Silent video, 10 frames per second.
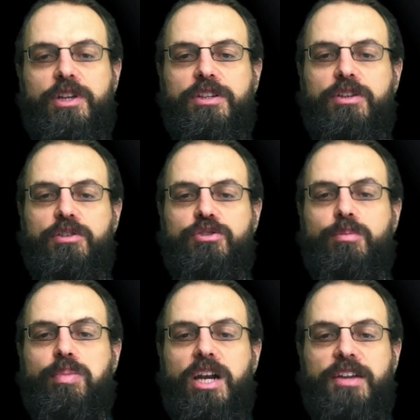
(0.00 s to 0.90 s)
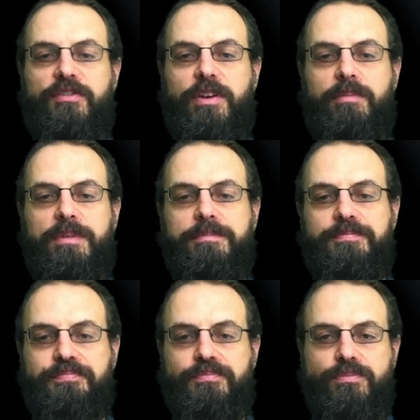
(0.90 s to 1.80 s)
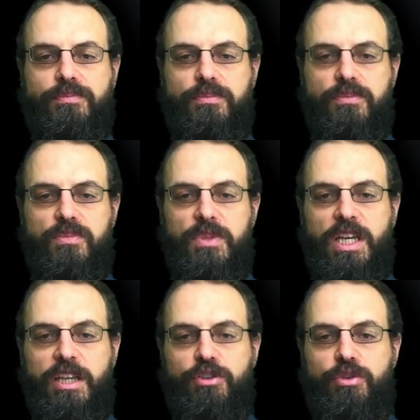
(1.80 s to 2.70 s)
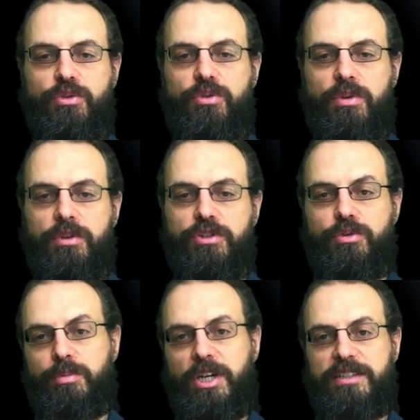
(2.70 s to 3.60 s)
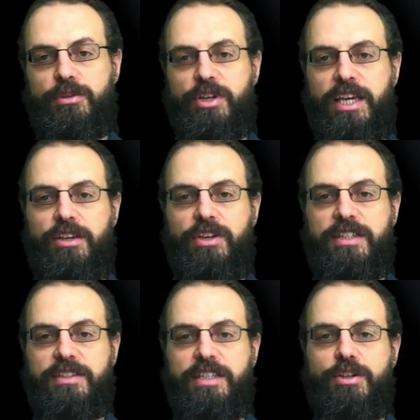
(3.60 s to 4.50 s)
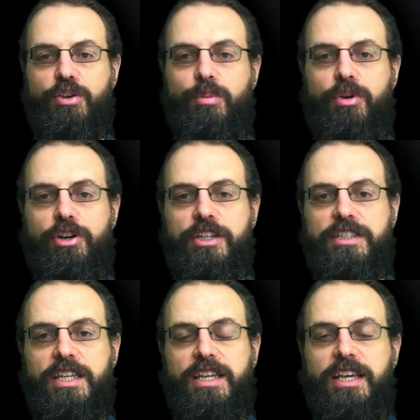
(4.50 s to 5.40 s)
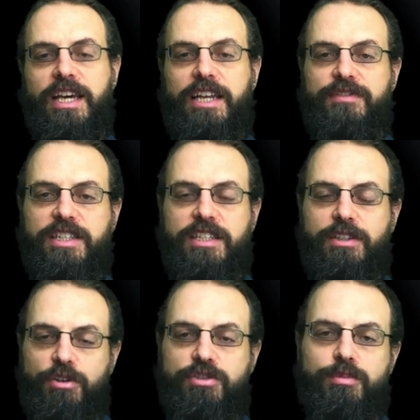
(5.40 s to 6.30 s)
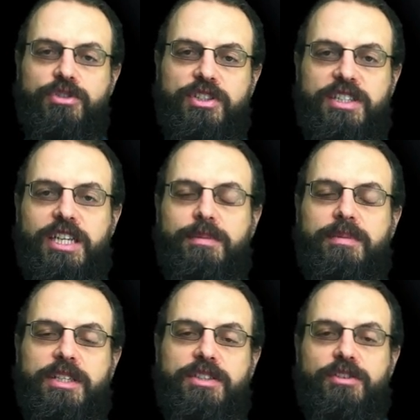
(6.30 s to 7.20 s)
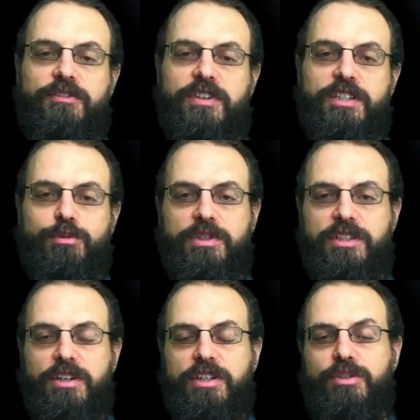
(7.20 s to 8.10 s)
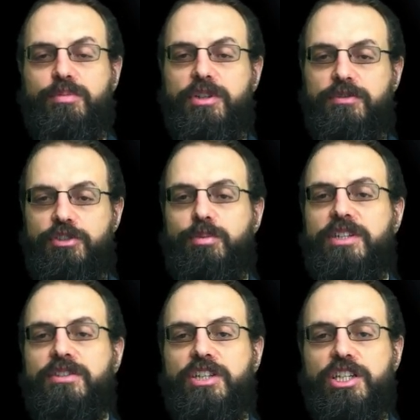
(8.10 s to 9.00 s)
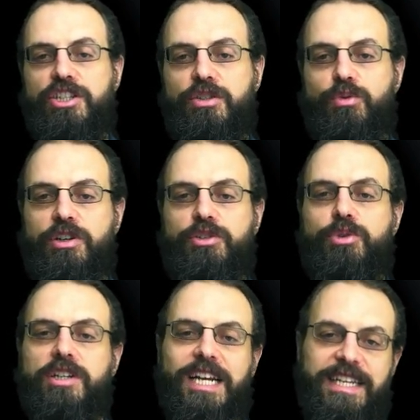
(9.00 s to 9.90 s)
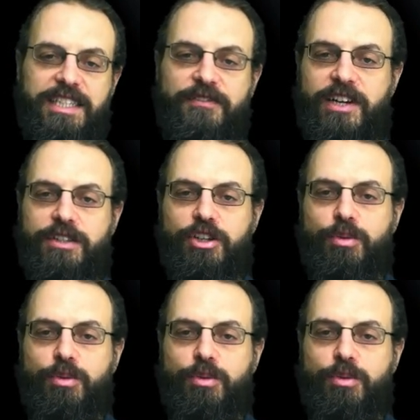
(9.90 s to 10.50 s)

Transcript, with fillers: window to plot them. And you, when you press OK, you can see the components. And this is almost the same interface we saw in the previous presentation where you were classifying the